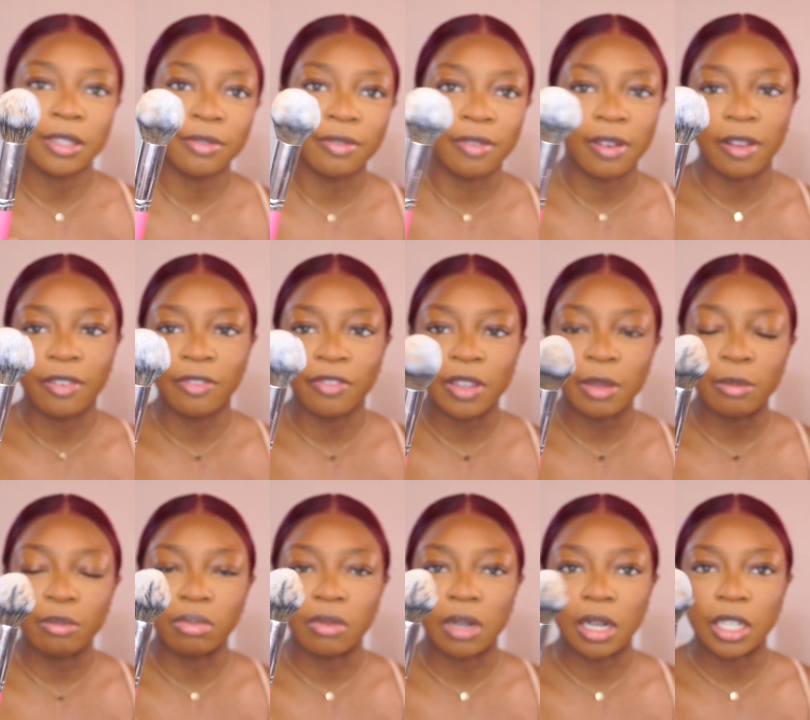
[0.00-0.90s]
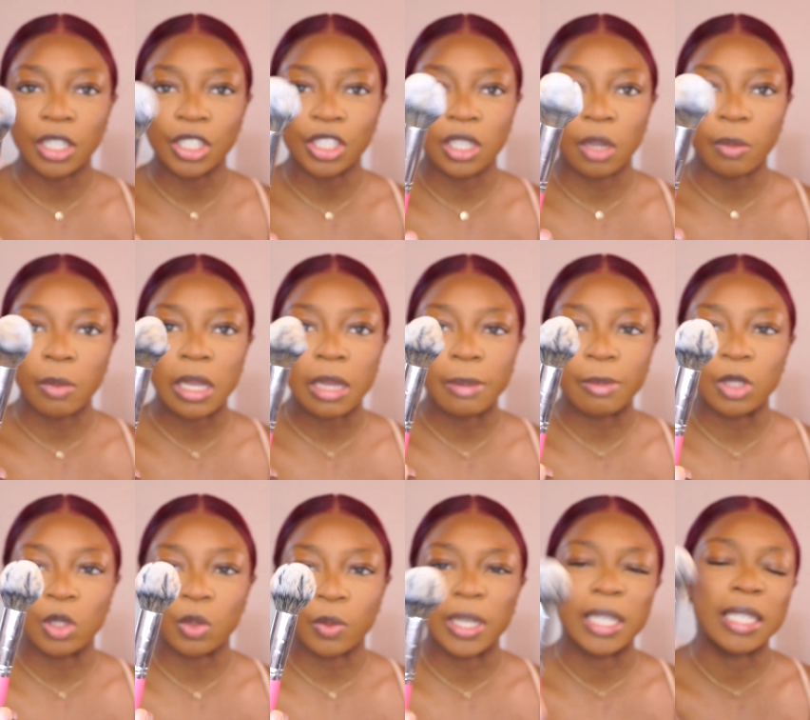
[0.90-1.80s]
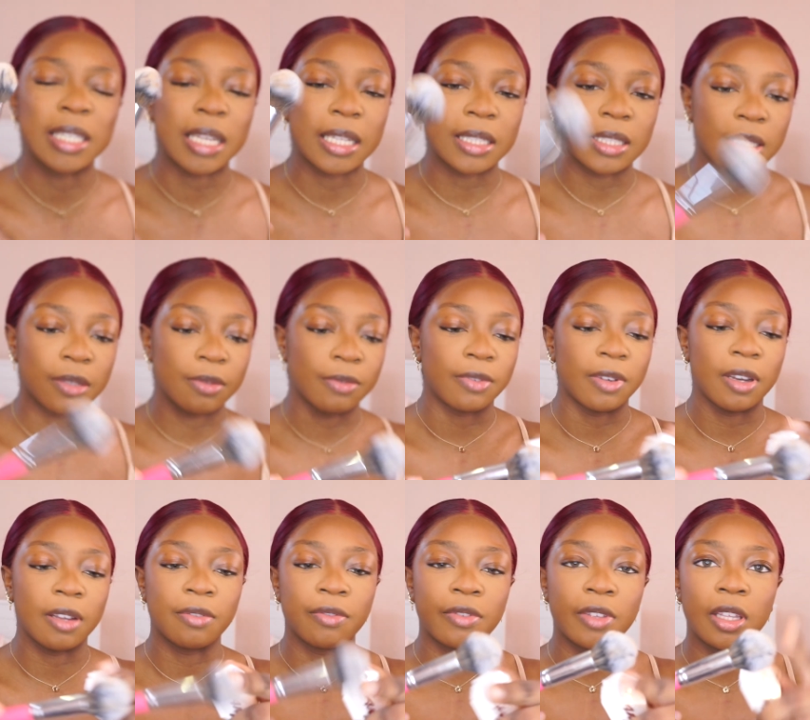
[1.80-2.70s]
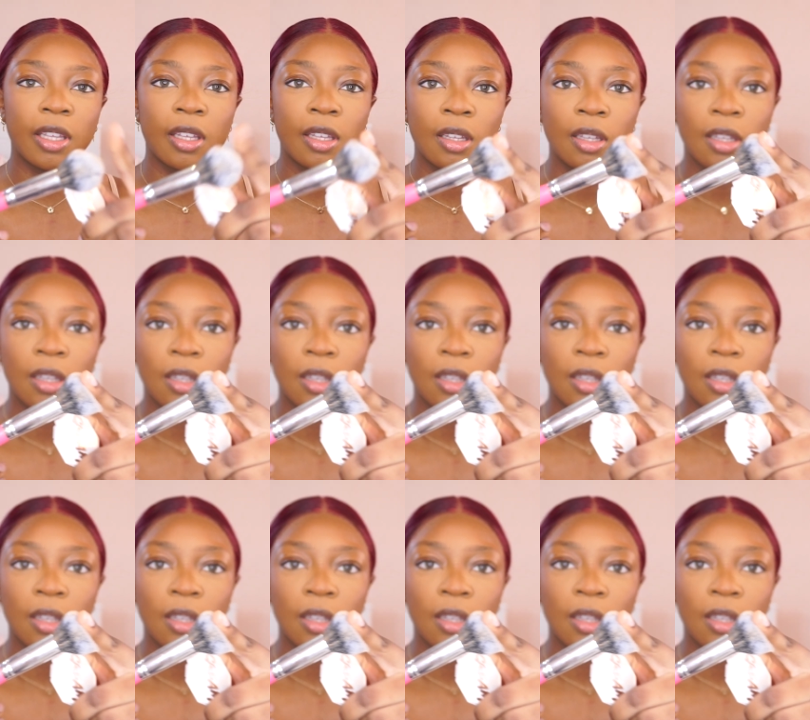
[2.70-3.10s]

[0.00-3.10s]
fluffy brush, somewhere in between dense and fluffy.